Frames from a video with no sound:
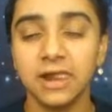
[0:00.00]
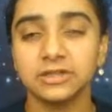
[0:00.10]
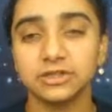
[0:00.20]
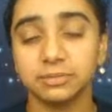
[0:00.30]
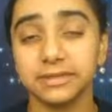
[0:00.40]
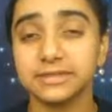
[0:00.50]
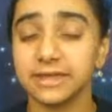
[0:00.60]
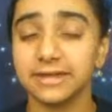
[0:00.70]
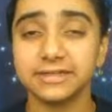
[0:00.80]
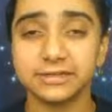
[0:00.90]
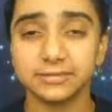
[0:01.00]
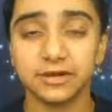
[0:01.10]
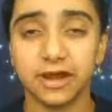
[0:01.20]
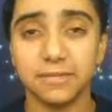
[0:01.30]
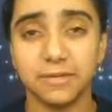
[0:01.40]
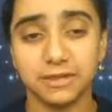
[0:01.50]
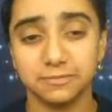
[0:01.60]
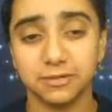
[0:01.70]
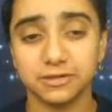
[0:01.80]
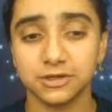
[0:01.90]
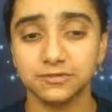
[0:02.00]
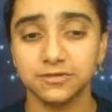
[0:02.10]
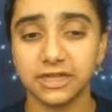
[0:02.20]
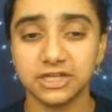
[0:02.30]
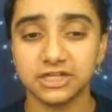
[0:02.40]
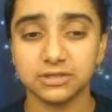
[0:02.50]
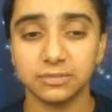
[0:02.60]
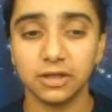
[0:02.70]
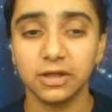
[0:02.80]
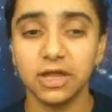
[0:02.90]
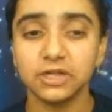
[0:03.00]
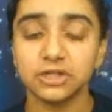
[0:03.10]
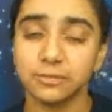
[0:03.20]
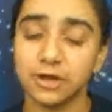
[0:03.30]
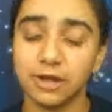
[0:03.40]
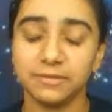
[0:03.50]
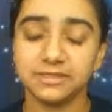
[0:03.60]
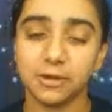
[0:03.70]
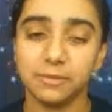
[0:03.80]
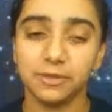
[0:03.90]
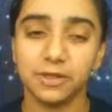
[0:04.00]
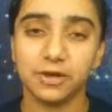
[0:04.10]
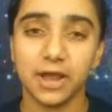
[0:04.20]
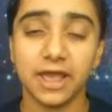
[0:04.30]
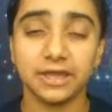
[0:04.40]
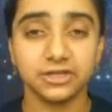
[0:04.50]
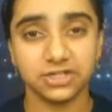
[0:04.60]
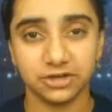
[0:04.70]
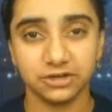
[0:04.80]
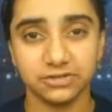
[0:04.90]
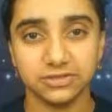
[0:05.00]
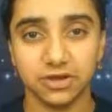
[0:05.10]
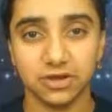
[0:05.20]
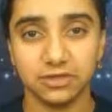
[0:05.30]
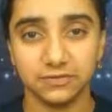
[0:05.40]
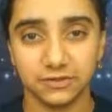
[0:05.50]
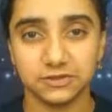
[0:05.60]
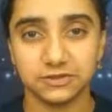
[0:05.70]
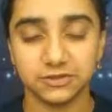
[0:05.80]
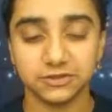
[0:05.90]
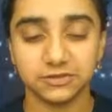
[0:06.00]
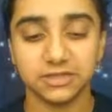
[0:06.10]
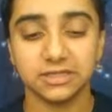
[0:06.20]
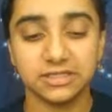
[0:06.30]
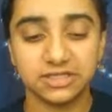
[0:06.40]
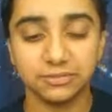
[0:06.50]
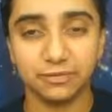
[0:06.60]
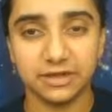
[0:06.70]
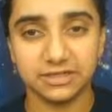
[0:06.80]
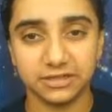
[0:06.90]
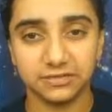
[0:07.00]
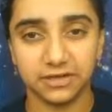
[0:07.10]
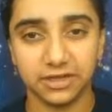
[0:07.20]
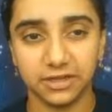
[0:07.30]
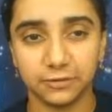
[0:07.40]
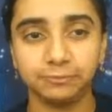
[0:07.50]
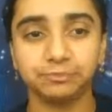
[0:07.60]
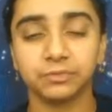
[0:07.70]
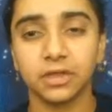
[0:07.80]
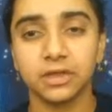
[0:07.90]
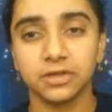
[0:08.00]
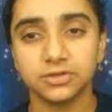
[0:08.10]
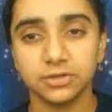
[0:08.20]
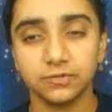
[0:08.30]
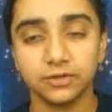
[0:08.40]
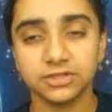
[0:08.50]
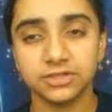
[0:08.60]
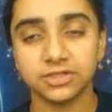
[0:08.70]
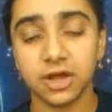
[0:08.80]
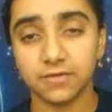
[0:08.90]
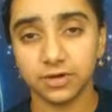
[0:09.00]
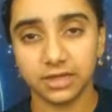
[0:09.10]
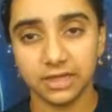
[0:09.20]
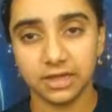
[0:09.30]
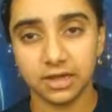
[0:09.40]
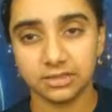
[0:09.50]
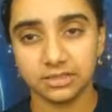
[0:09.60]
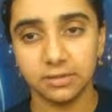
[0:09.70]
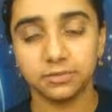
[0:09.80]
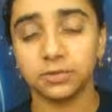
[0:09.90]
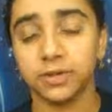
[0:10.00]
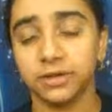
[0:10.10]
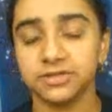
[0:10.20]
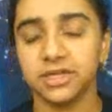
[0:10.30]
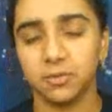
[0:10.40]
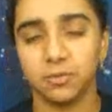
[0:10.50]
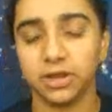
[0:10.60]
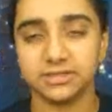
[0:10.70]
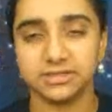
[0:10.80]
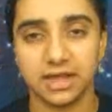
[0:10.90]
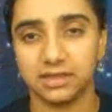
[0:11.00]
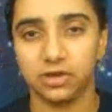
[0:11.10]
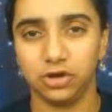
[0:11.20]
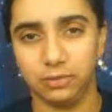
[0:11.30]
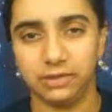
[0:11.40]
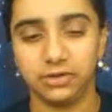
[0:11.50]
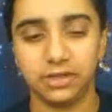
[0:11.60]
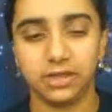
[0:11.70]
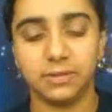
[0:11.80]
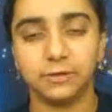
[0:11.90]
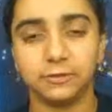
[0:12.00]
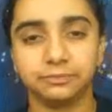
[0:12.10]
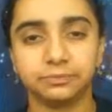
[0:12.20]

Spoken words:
So please like, subscribe, hit the post notification bell, drop a comment down below, and share using all of our socials. And let's jump right the video. So first, let's cover a key concept so we understand what exactly are we learning about.